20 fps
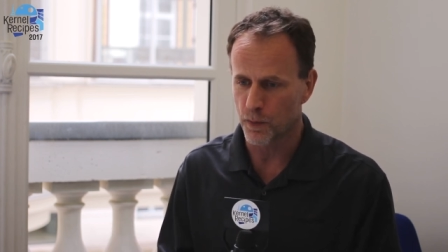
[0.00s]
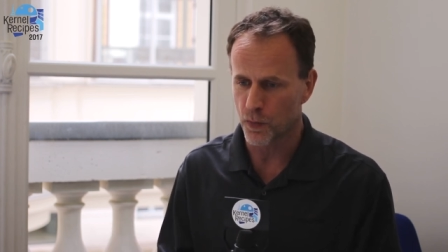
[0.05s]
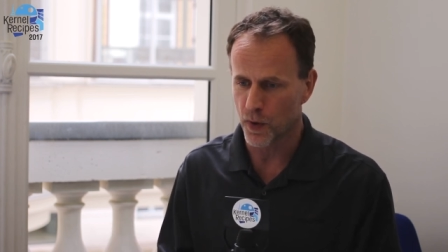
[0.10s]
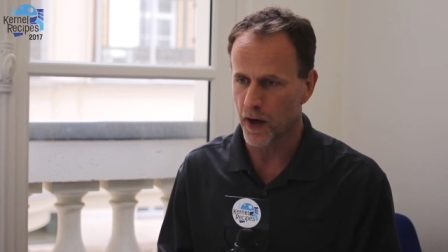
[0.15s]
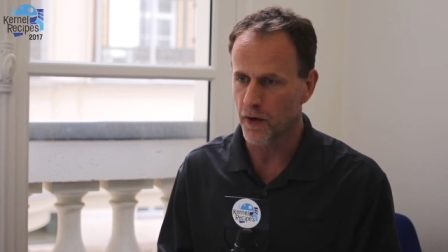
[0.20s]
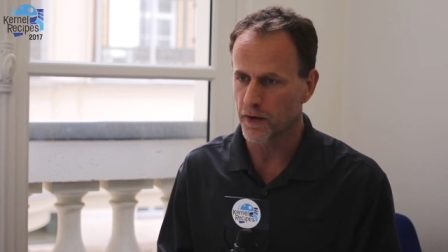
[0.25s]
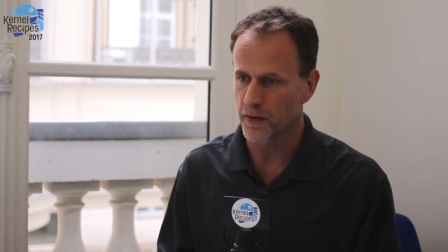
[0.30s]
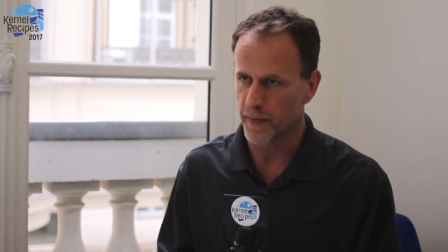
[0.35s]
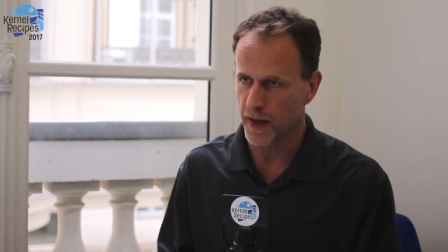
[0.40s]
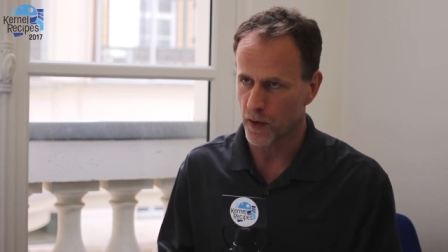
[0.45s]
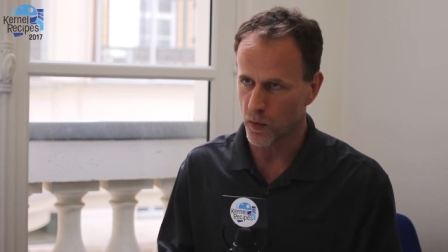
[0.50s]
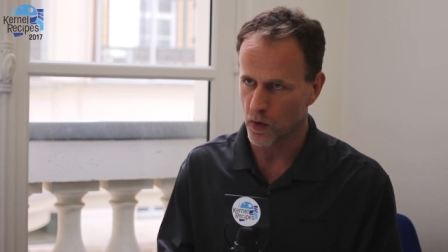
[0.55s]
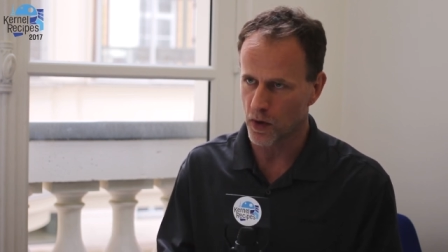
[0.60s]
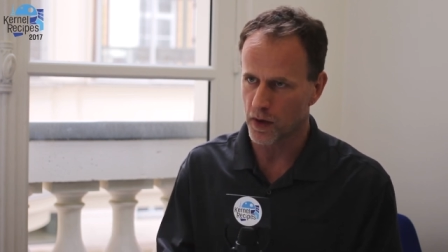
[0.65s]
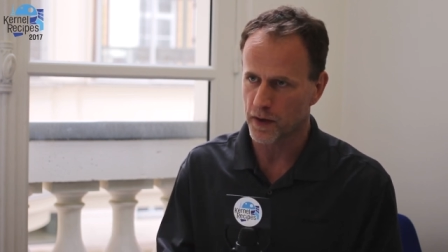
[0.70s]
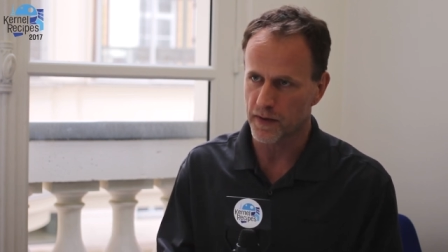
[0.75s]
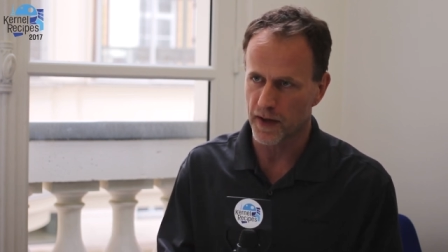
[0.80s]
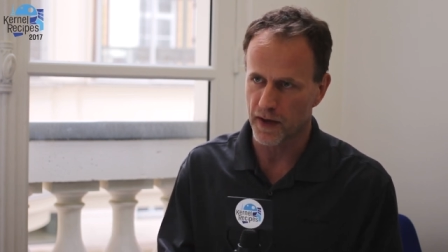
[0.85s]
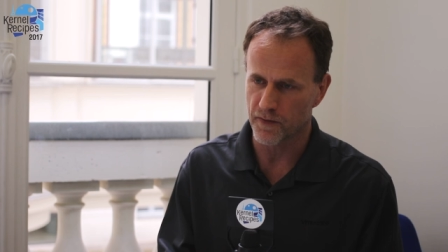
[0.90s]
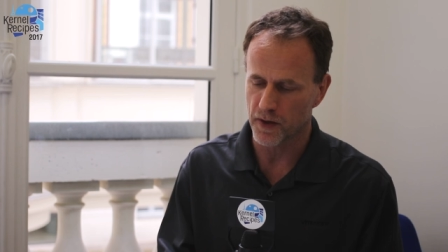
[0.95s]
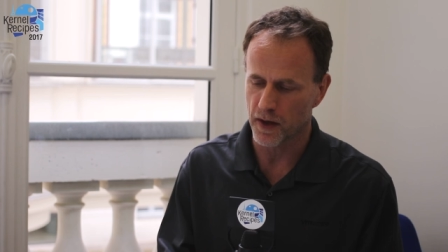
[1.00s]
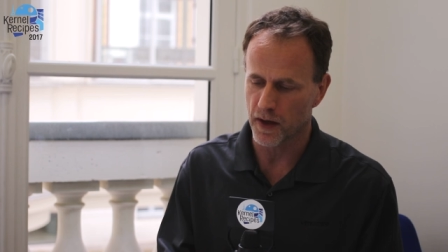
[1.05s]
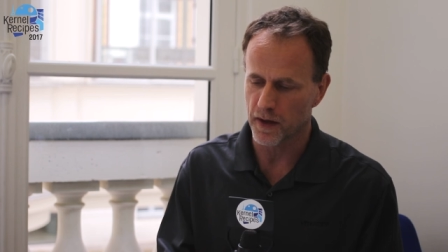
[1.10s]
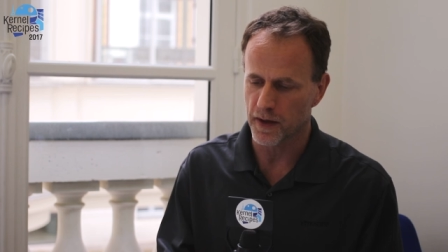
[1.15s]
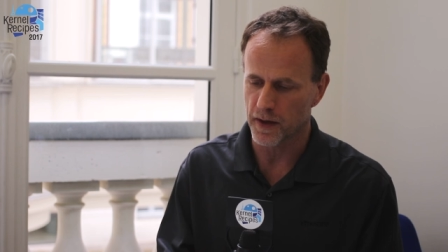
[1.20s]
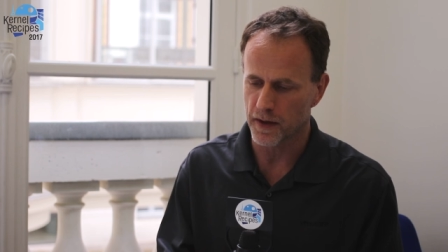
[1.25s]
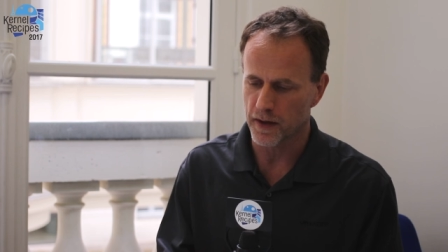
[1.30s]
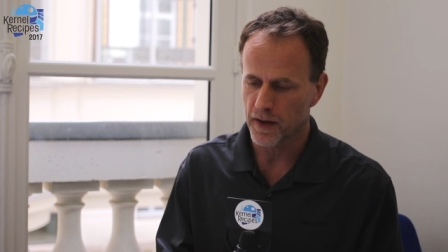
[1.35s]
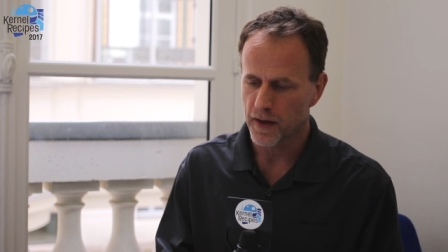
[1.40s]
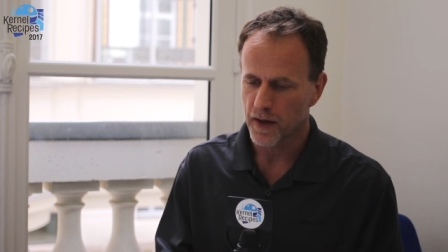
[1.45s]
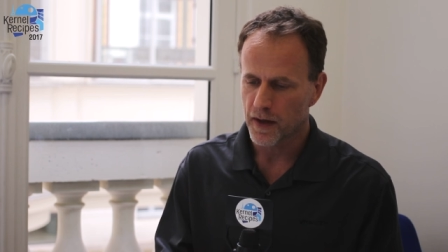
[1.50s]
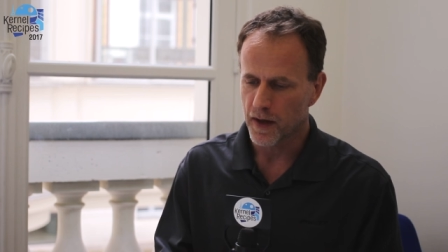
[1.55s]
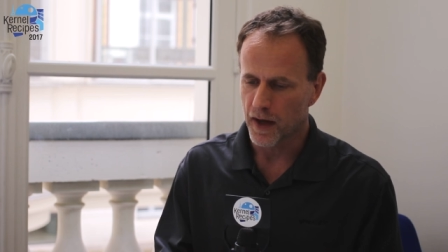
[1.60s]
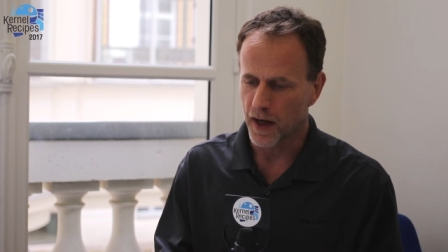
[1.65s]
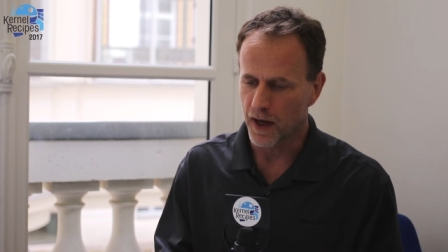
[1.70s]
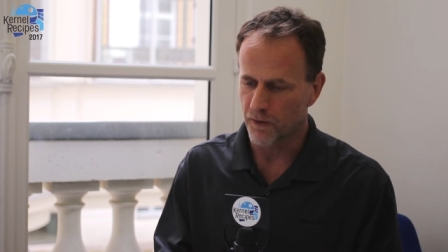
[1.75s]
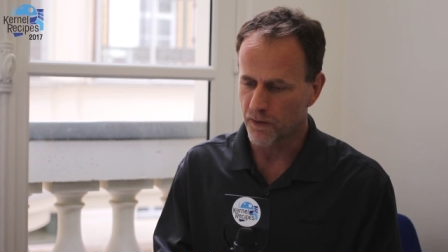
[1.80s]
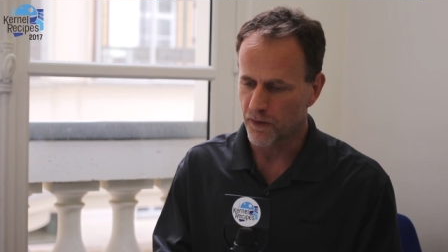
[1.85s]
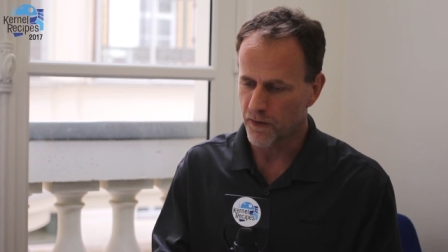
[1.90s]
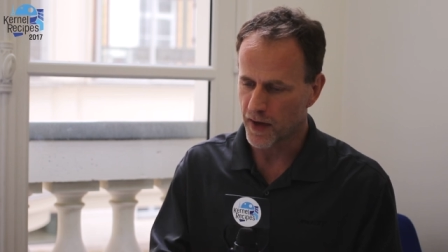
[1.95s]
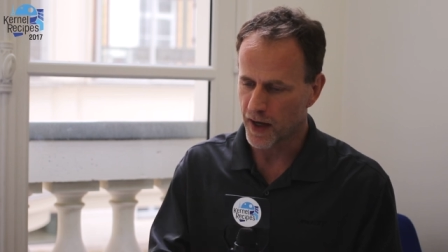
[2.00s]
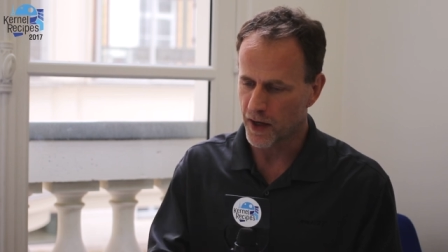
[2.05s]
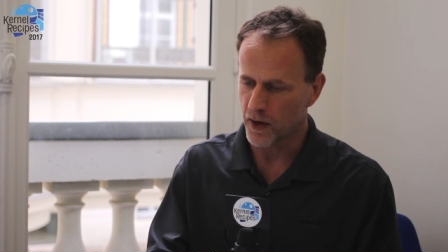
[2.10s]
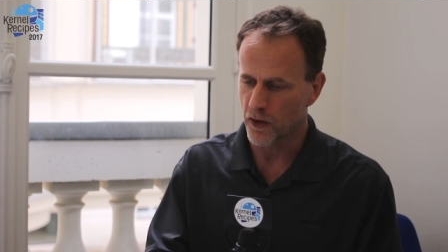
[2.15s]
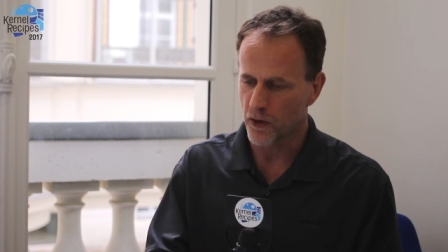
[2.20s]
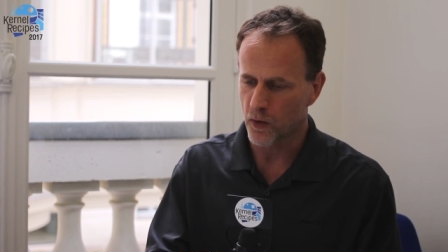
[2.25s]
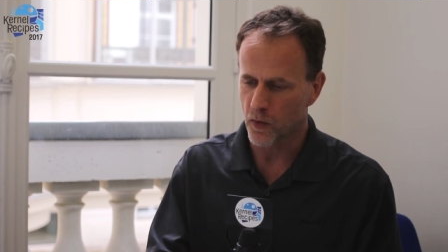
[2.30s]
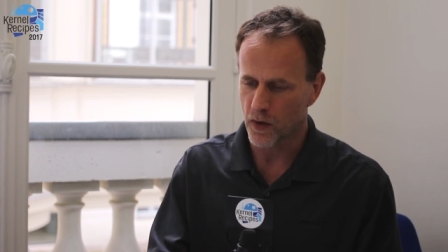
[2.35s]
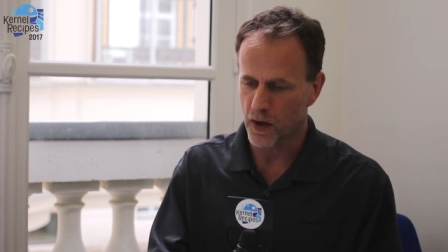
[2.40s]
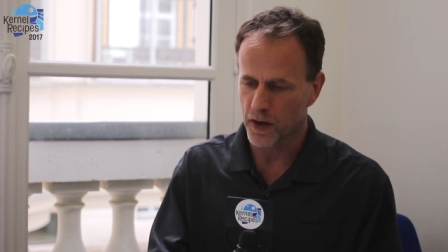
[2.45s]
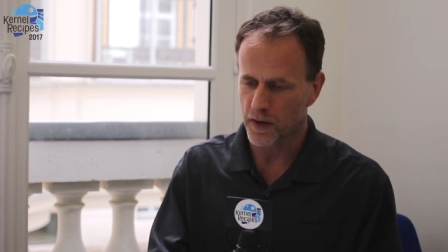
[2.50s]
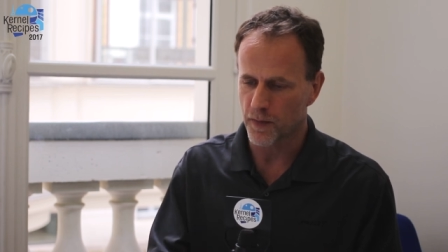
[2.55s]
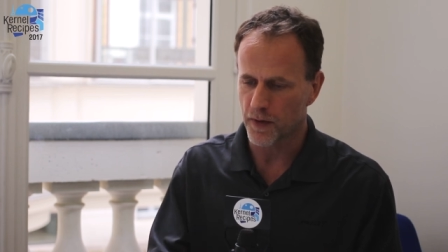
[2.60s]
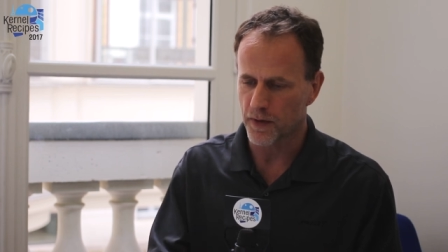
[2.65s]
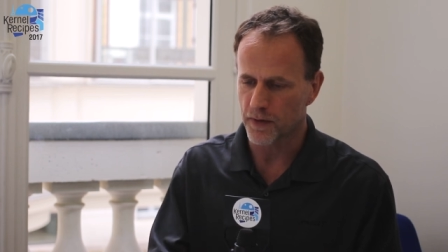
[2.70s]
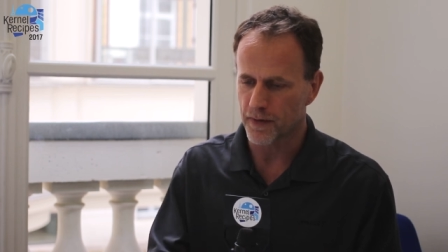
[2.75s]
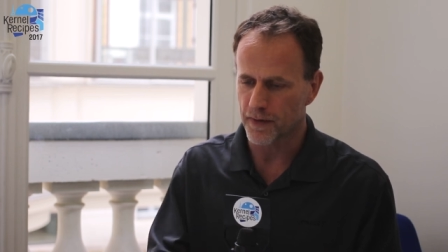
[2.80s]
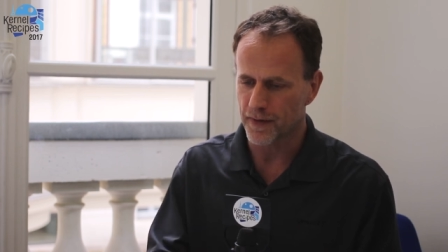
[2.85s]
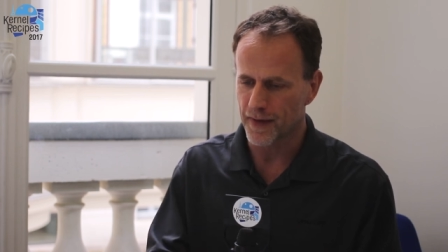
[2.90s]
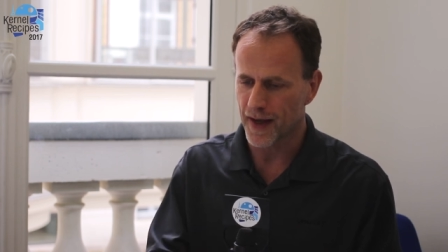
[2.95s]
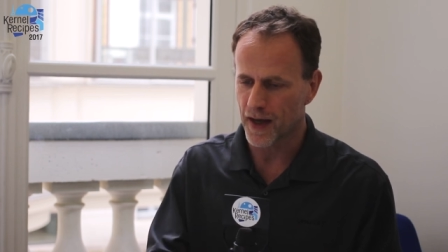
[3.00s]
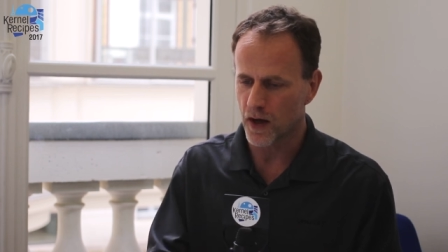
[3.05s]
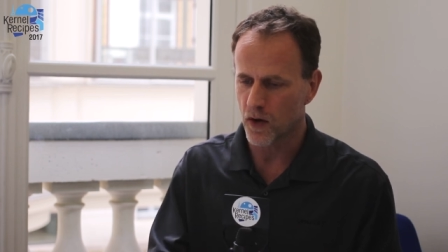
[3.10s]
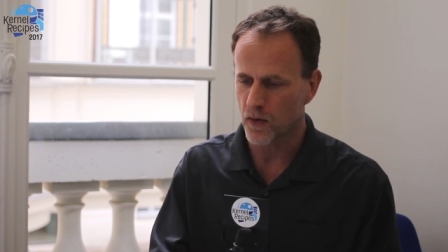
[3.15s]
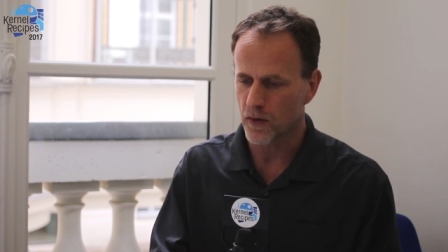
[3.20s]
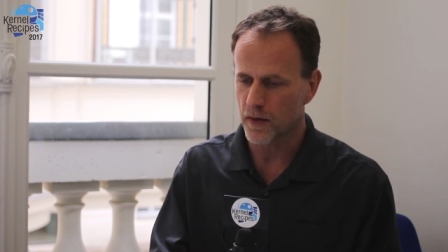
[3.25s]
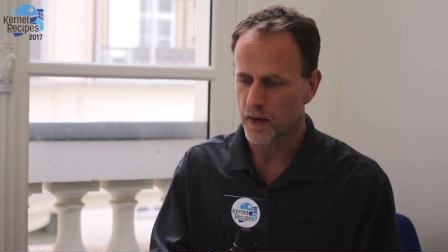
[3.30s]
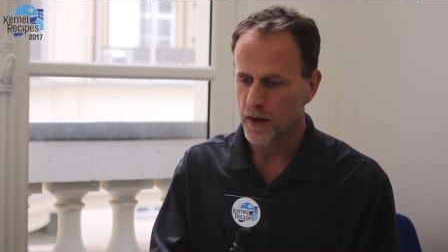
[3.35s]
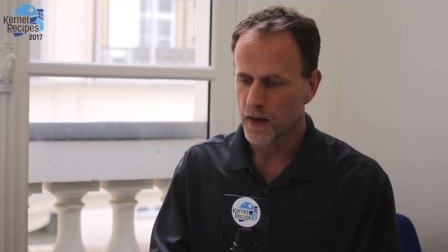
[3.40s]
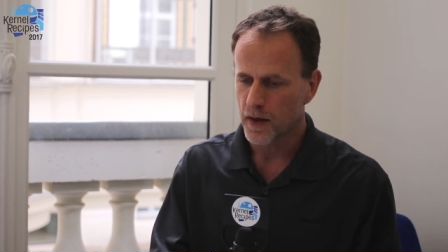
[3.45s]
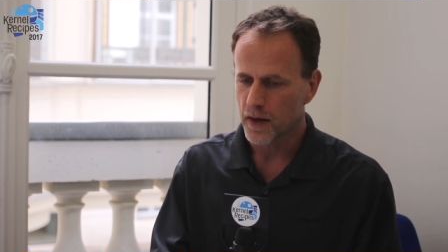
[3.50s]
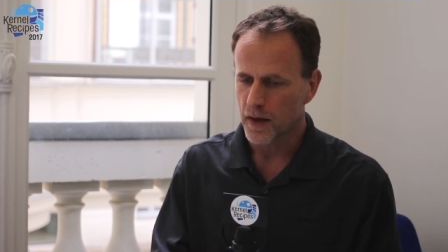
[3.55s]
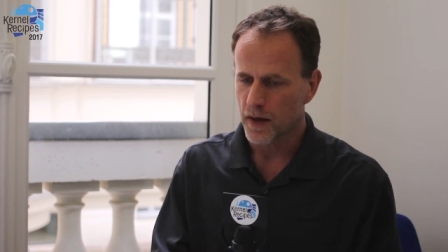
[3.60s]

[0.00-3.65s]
proud of my work that I've done, and I've had other work. But now,